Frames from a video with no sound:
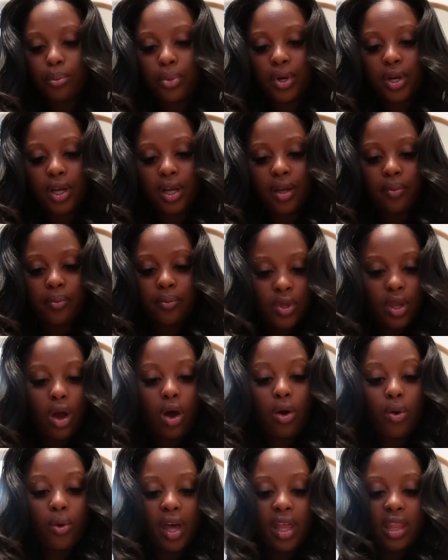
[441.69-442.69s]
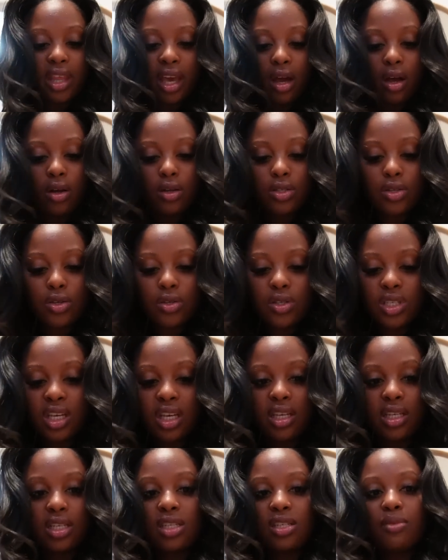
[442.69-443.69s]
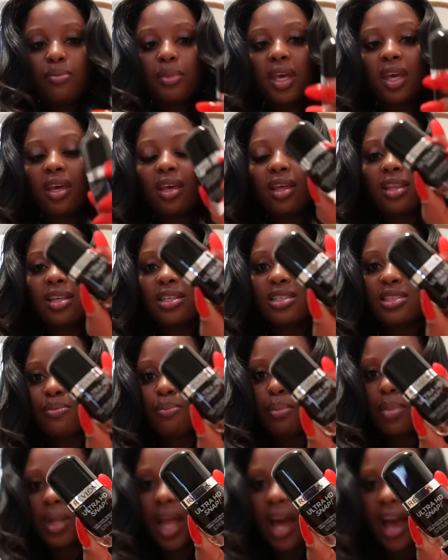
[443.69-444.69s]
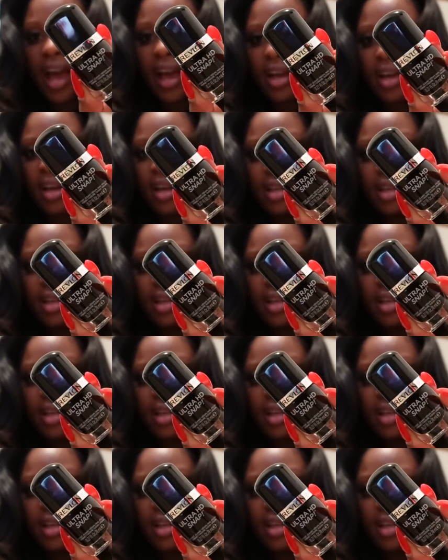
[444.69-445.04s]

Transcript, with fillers: pretty. Oh, and they also sent me this black